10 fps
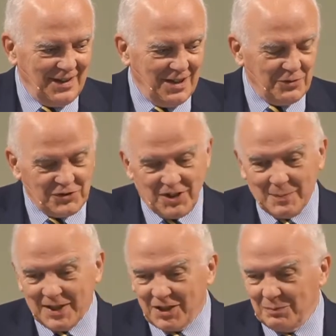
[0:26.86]
Every
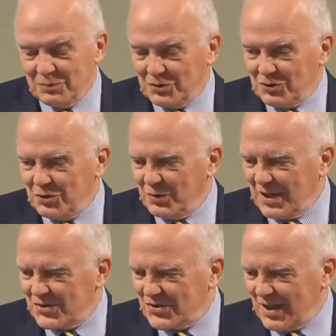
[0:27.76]
time I come to the
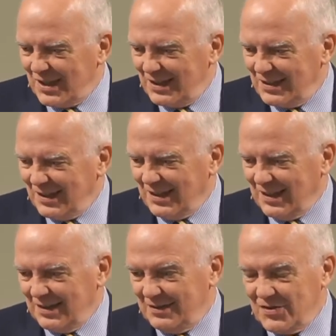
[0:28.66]
USA,
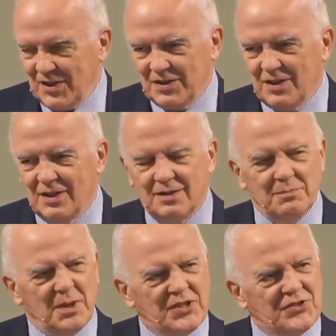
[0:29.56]
and I think
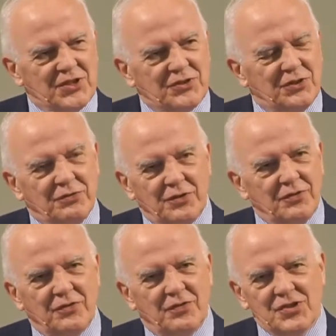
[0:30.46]
my
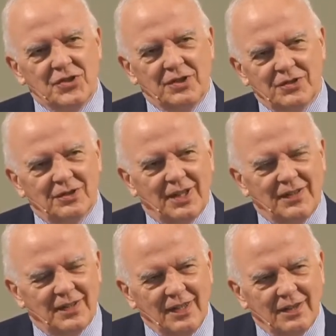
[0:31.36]
65th visit, I
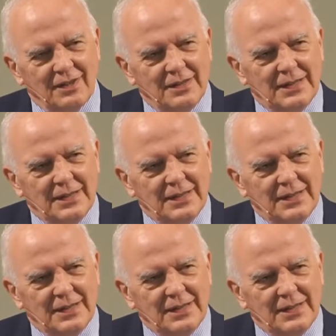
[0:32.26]
think,